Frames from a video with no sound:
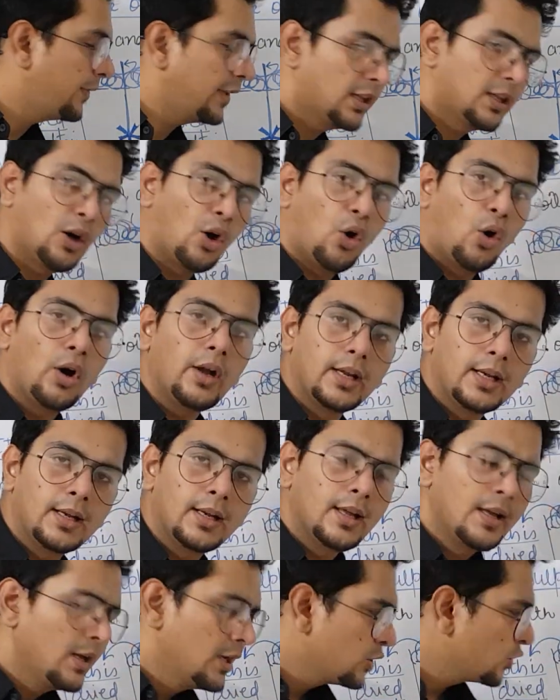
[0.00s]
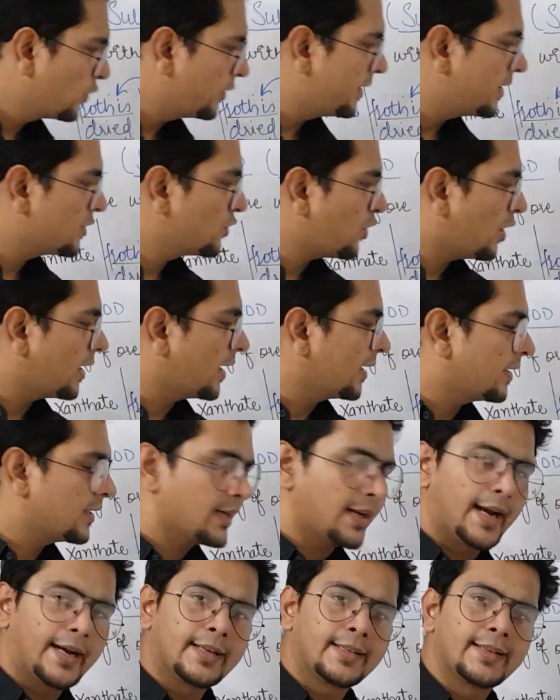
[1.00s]
with the oil, so it is not
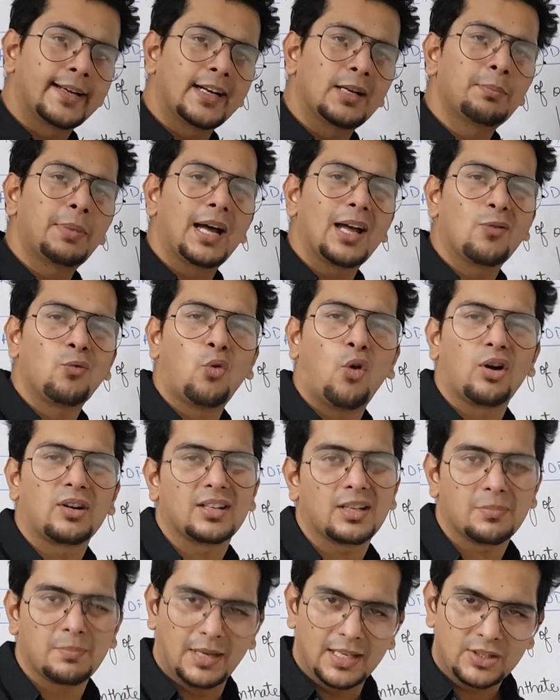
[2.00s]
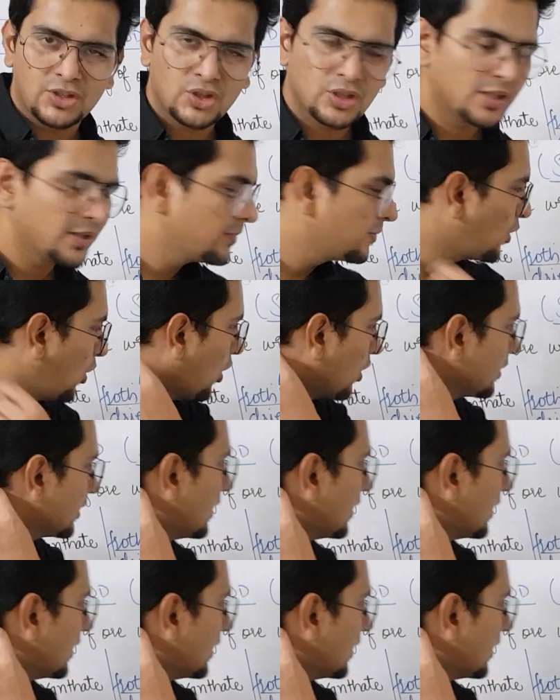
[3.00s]
attracted by water much. On